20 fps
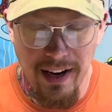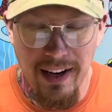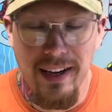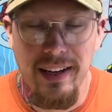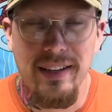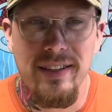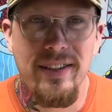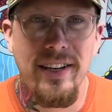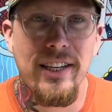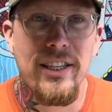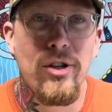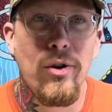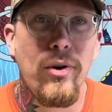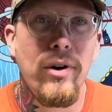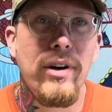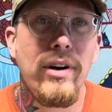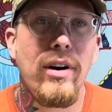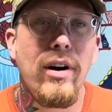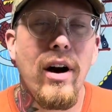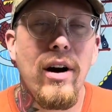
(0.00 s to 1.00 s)

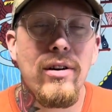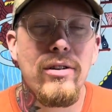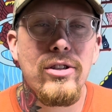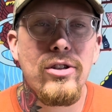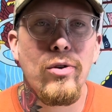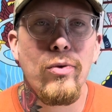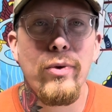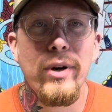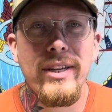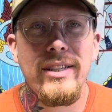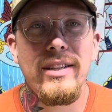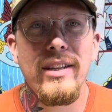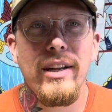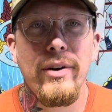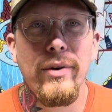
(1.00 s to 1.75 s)
SIGSOR also recently